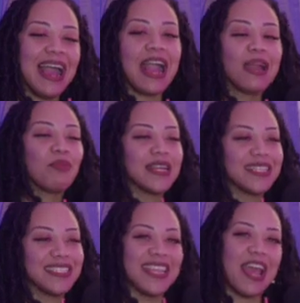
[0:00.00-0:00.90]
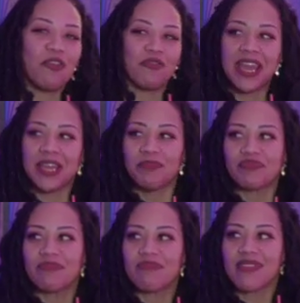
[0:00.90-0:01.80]
could break this down, right?
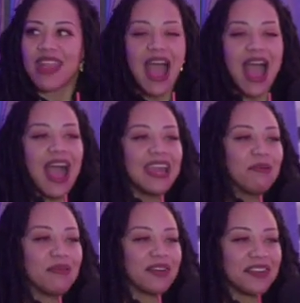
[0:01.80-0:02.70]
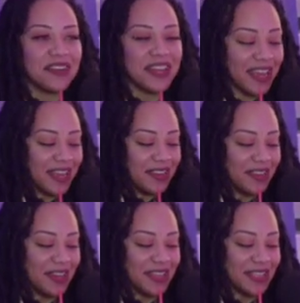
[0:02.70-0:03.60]
I am
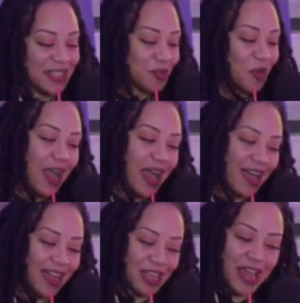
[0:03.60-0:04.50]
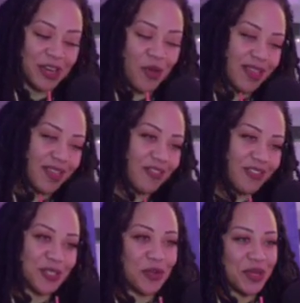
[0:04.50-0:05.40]
y'all know I love
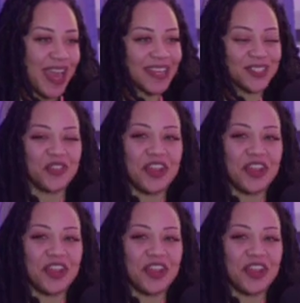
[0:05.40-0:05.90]
zodiacs, right?